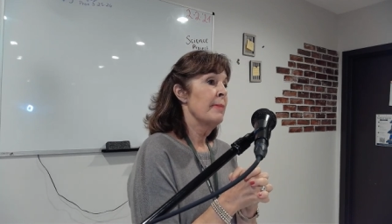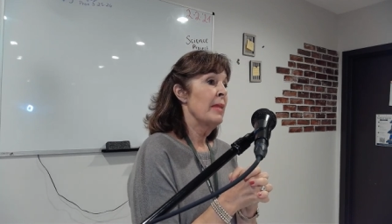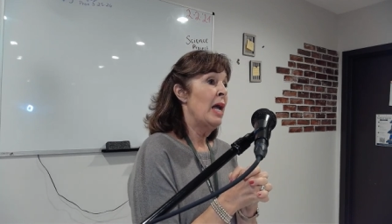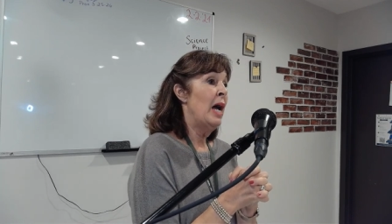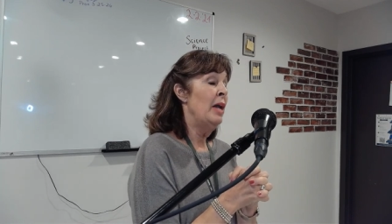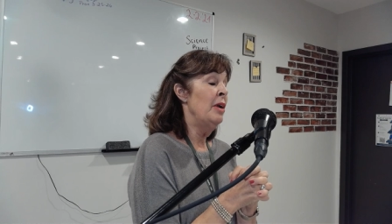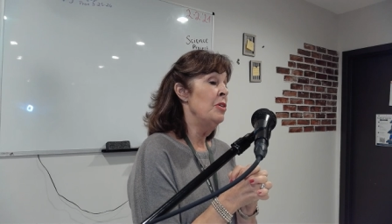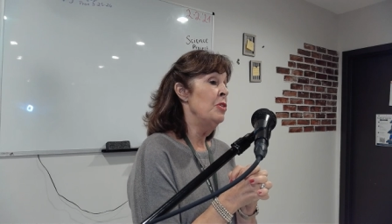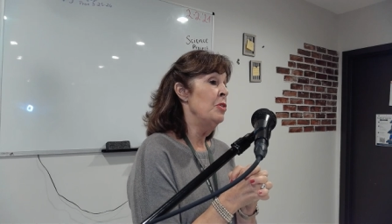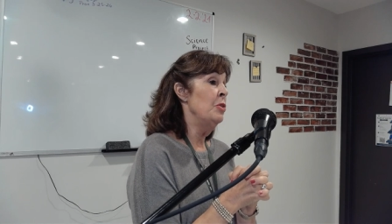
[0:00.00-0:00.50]

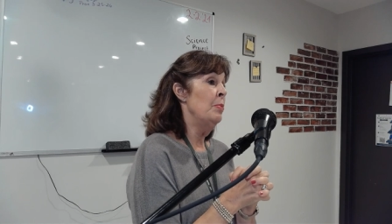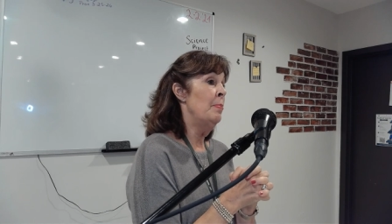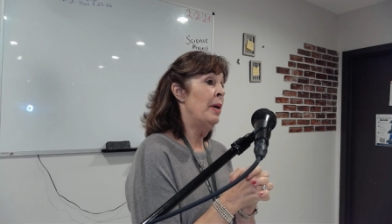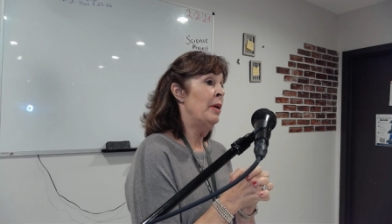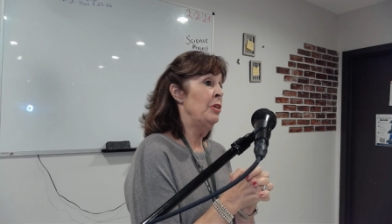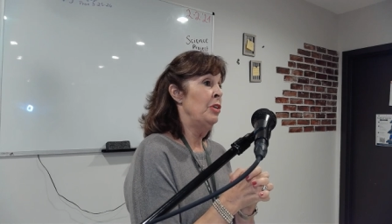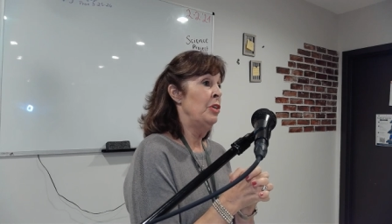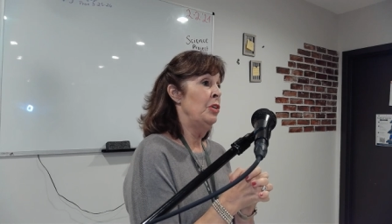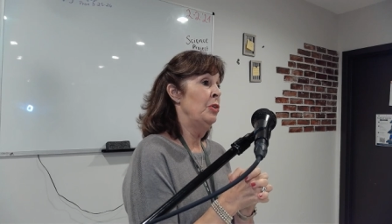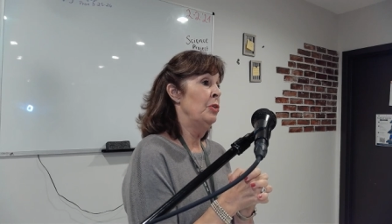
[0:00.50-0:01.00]
I don't know
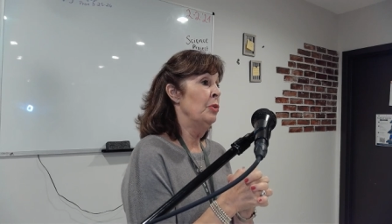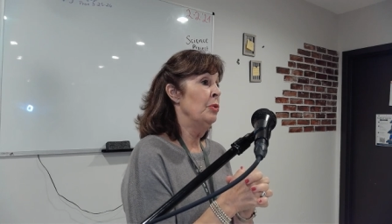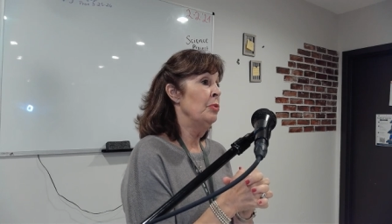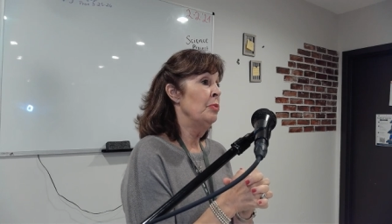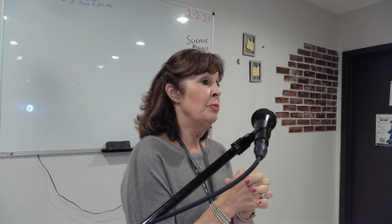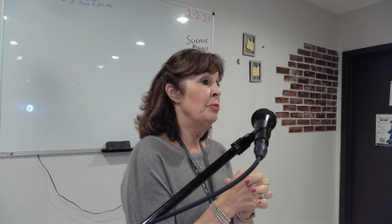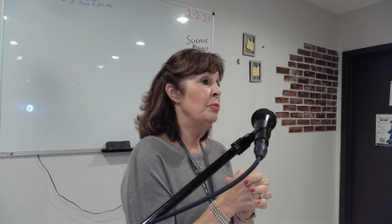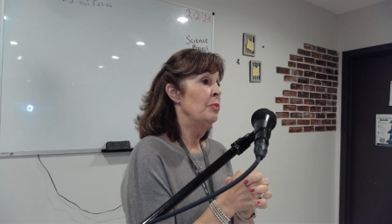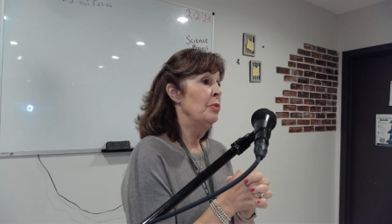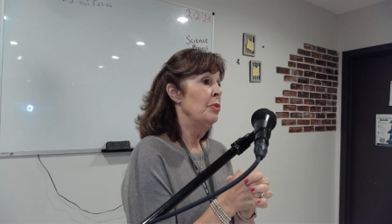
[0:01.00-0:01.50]
about you,
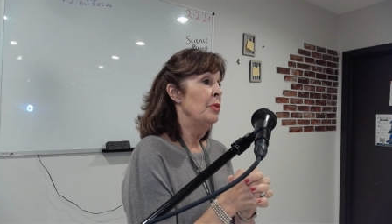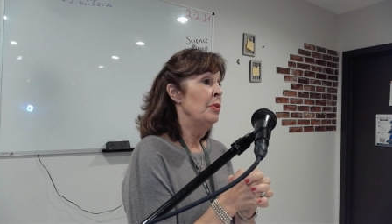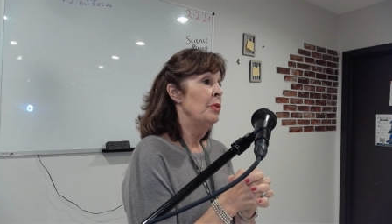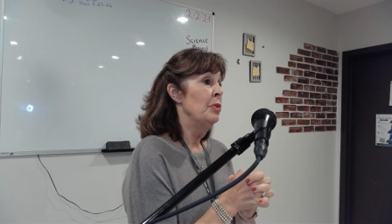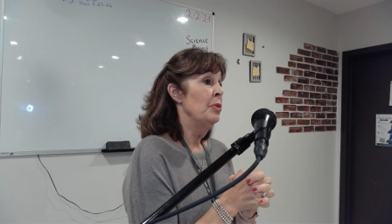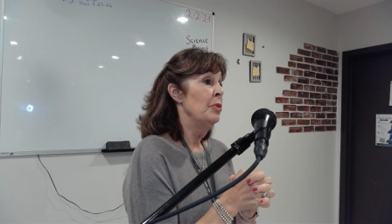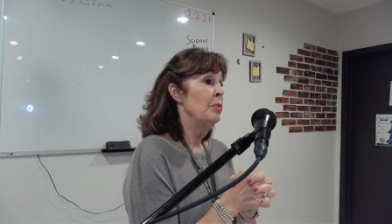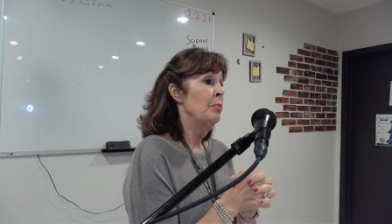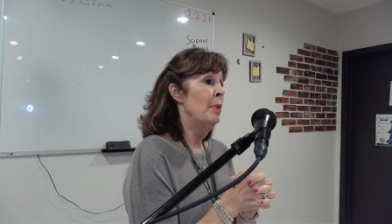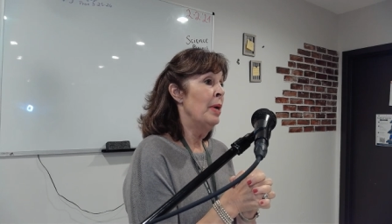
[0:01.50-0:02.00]

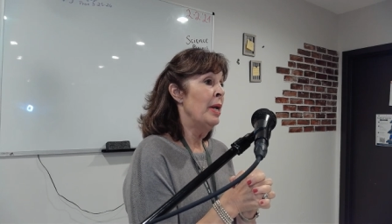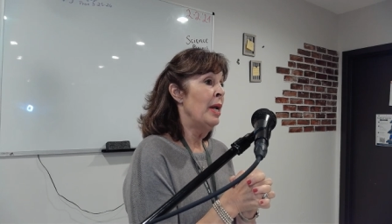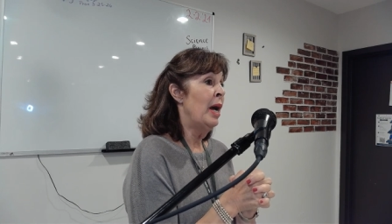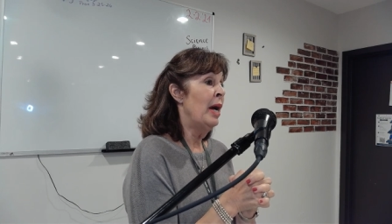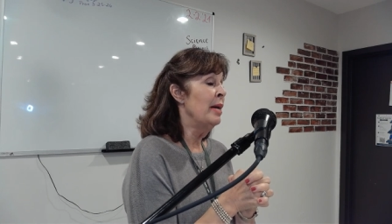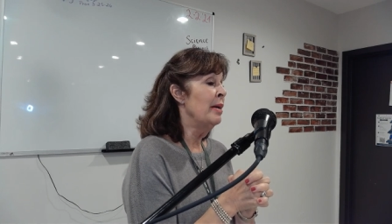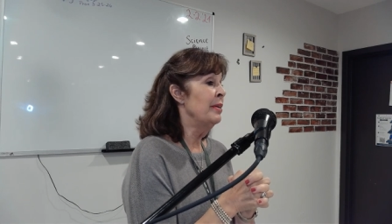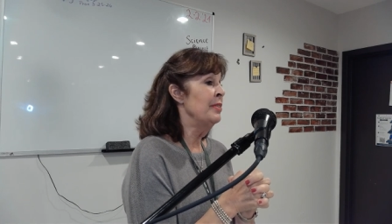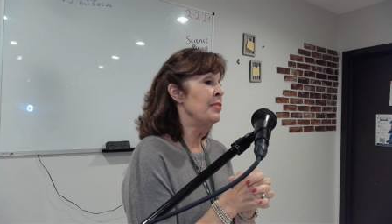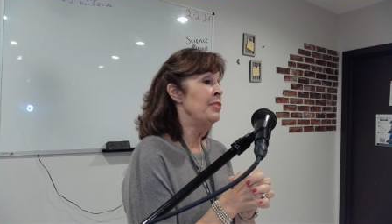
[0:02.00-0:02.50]
but I
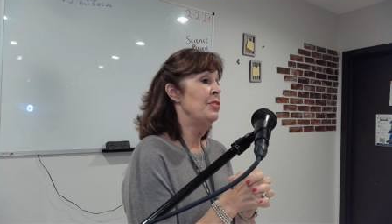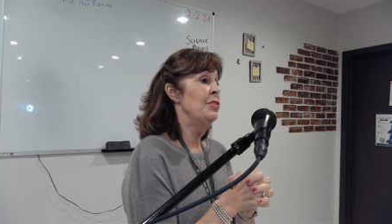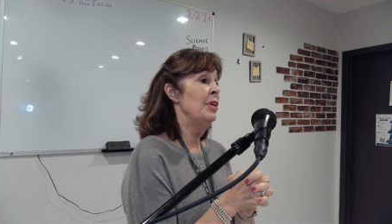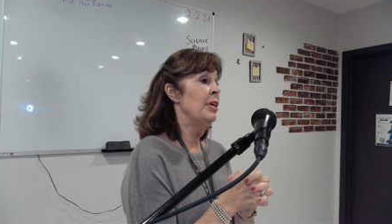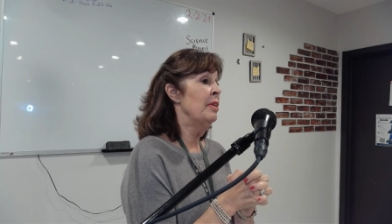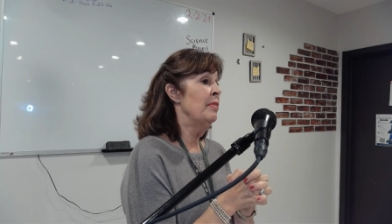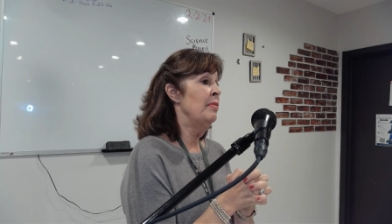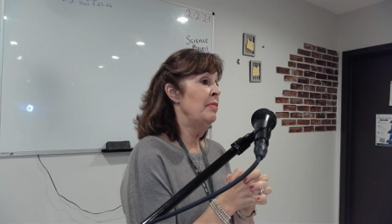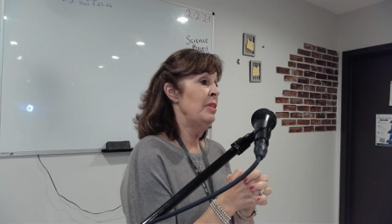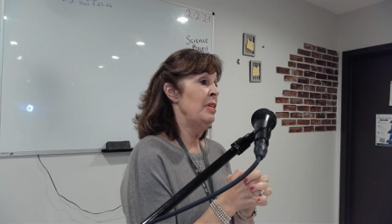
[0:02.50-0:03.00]
got
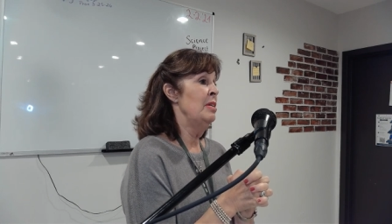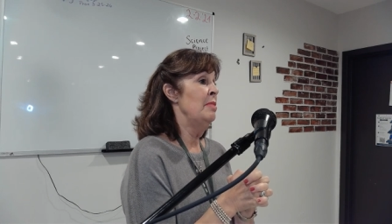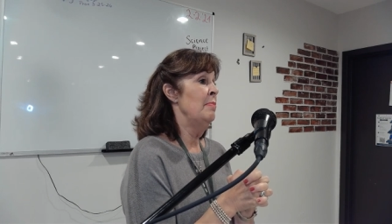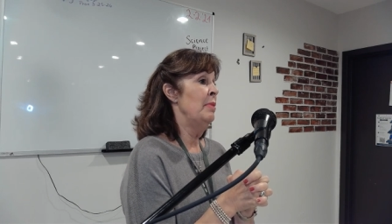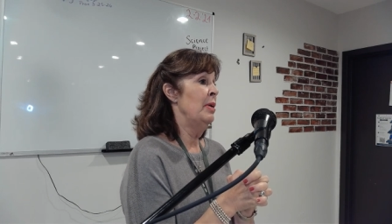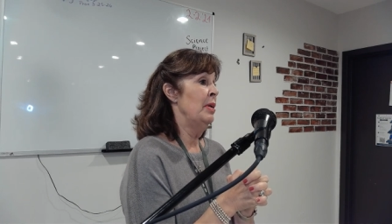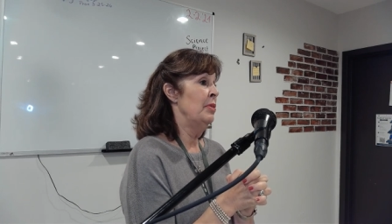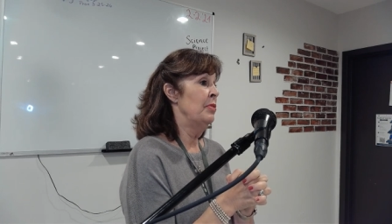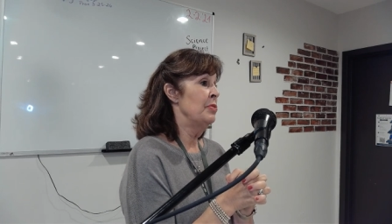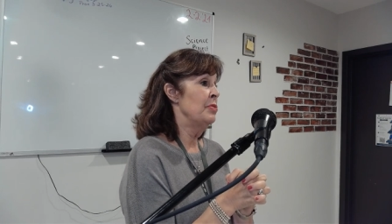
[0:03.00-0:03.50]
sick of the
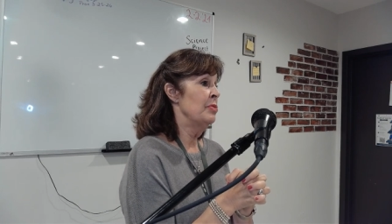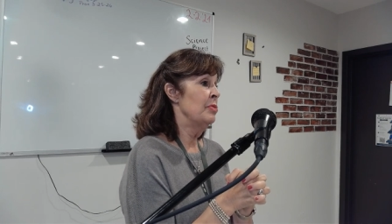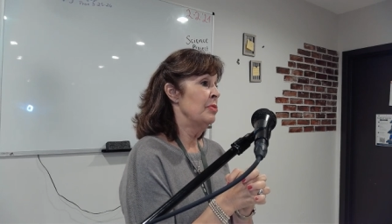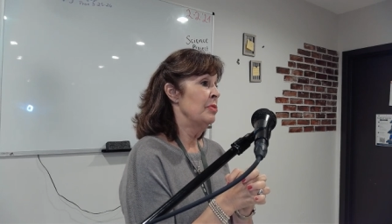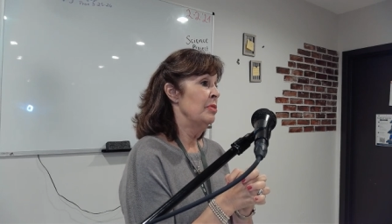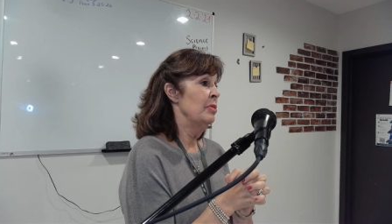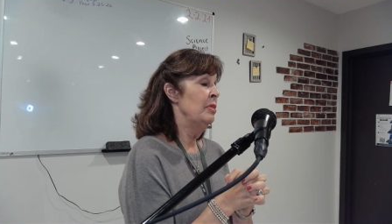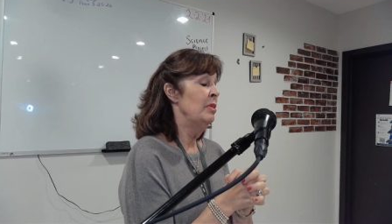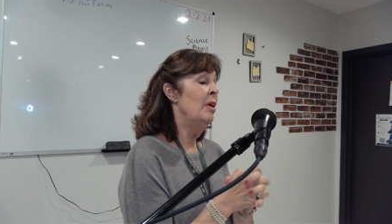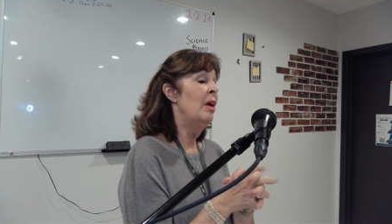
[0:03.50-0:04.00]
emails,
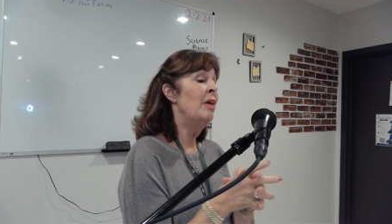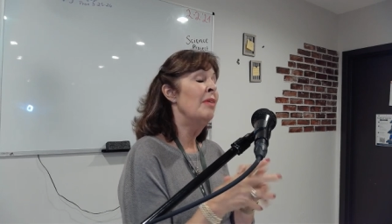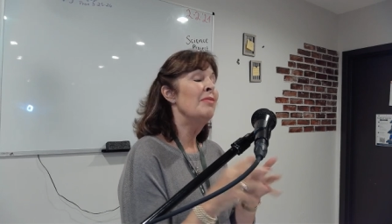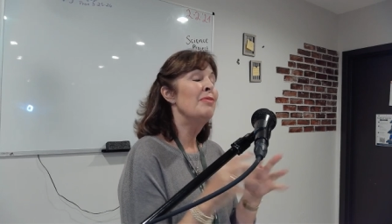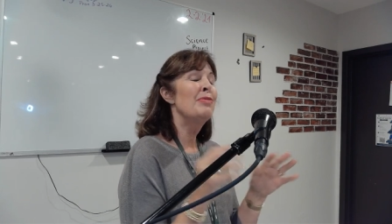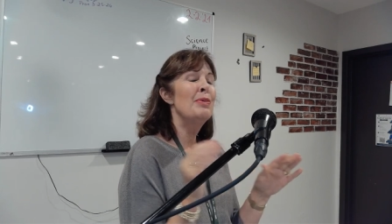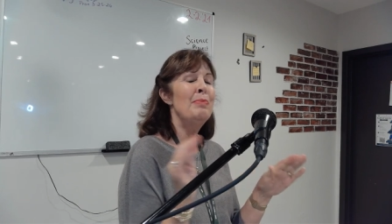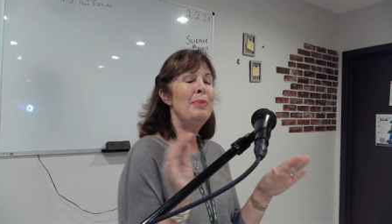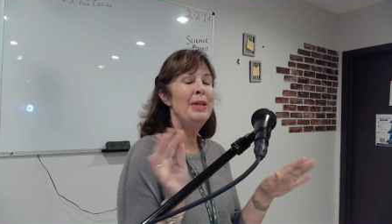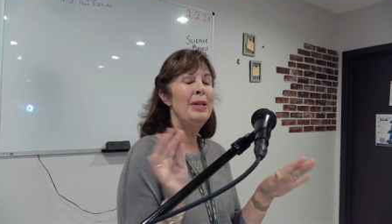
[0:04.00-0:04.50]
not
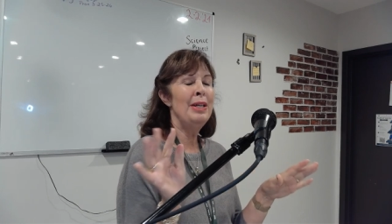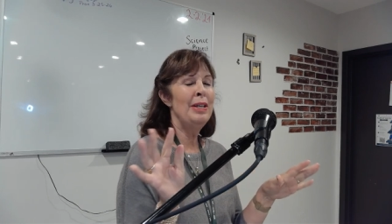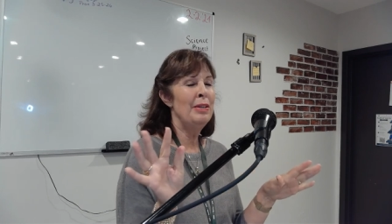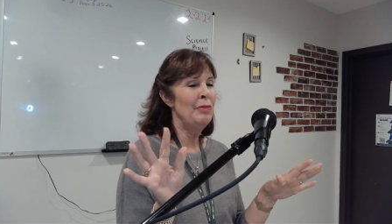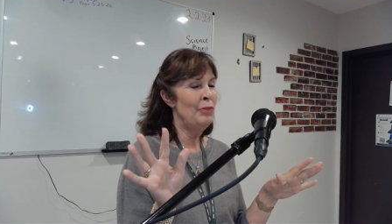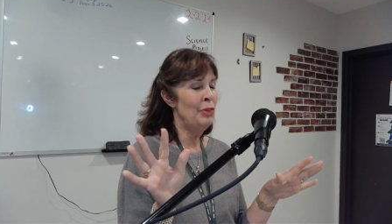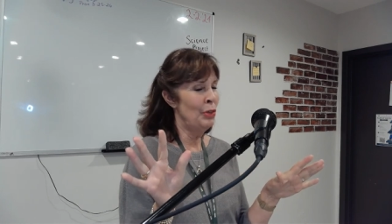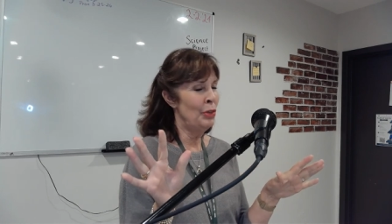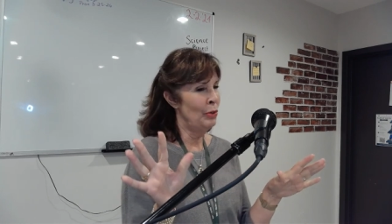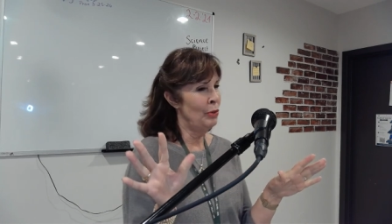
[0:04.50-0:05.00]
from any
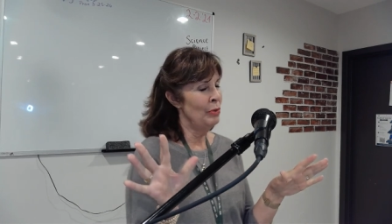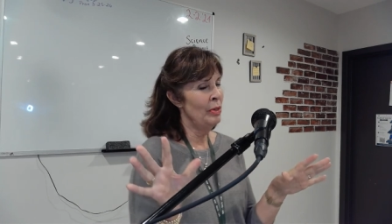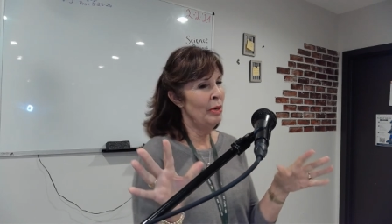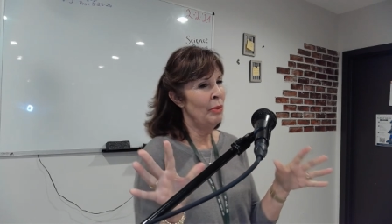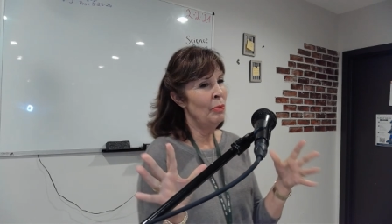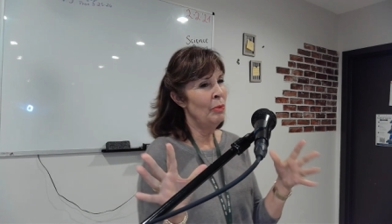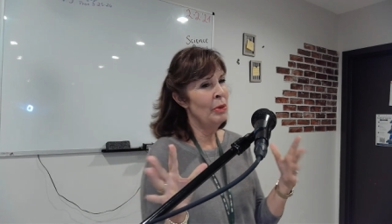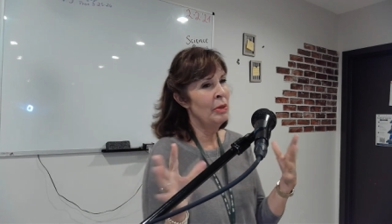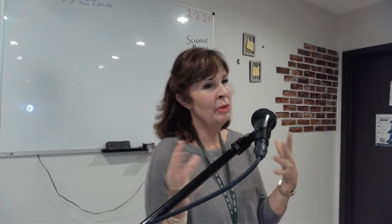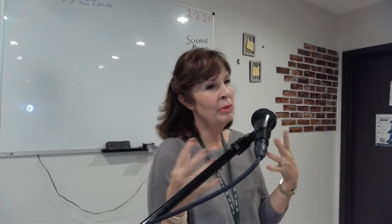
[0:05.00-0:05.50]
of you that
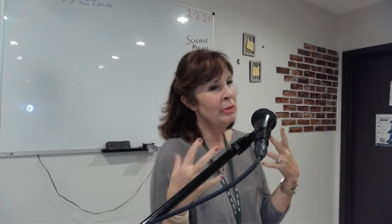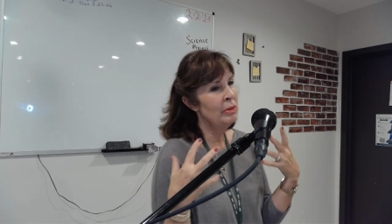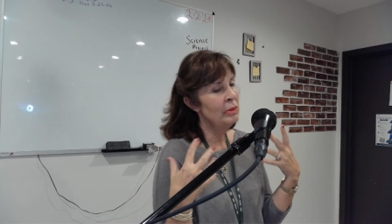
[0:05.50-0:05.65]
were